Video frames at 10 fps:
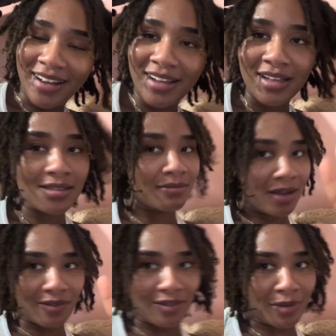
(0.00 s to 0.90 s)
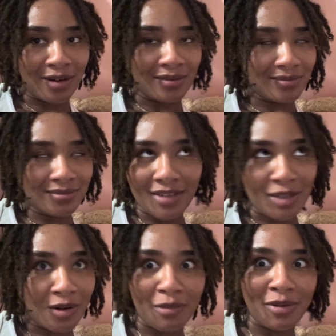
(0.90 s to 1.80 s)
Because I'm not from here. That's
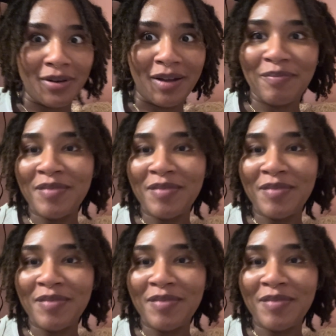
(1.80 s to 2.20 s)
probably why.